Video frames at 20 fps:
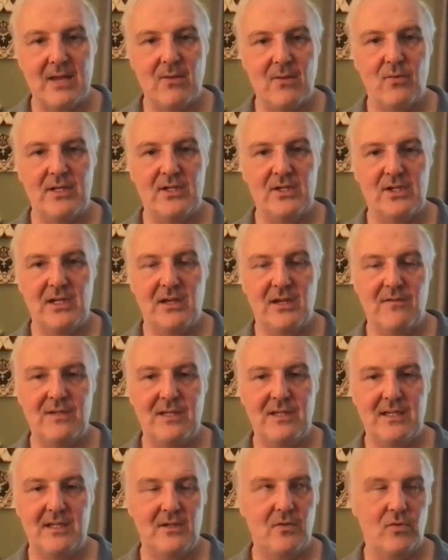And we
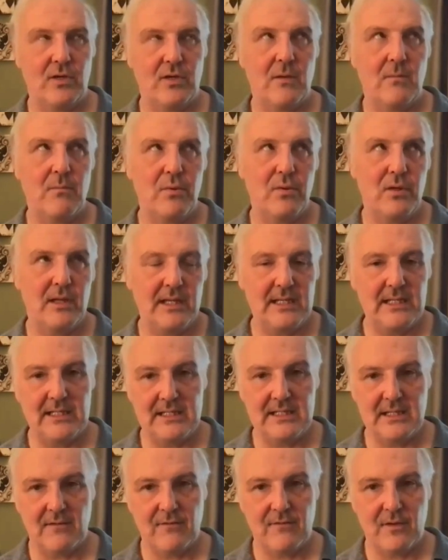shift into a
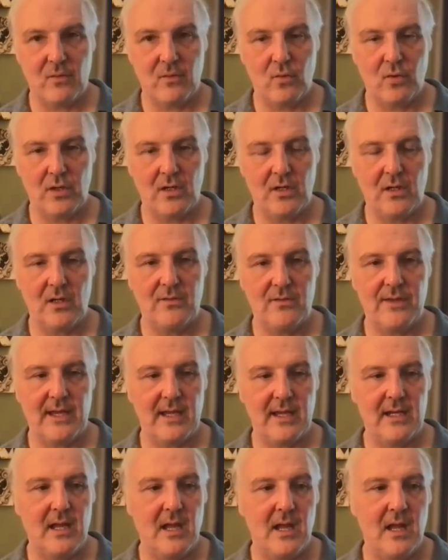completely different world
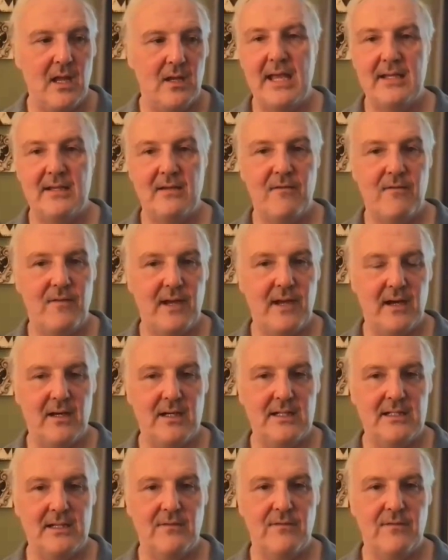that has a
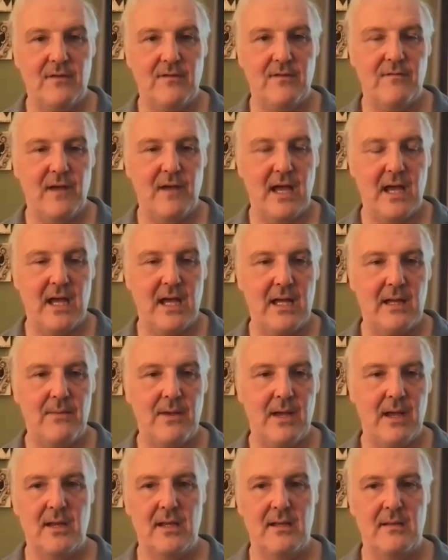very different
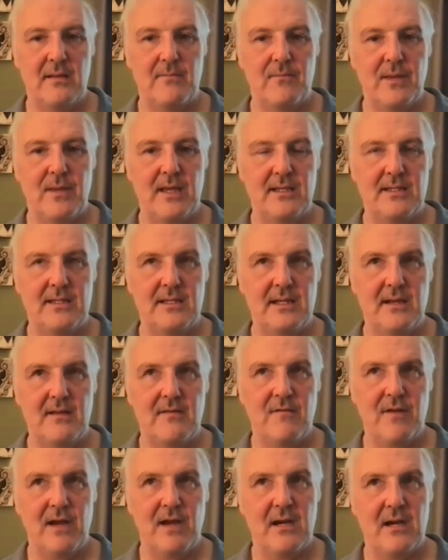vibe. It is an
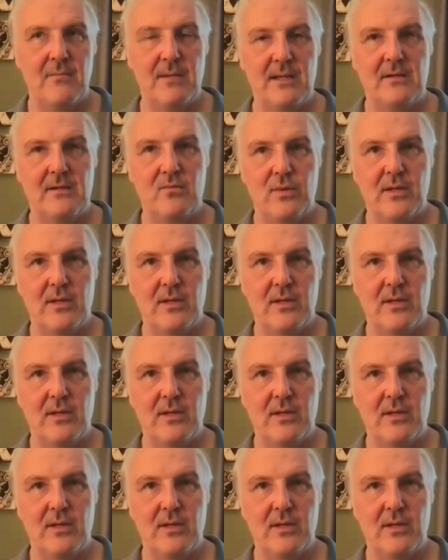environment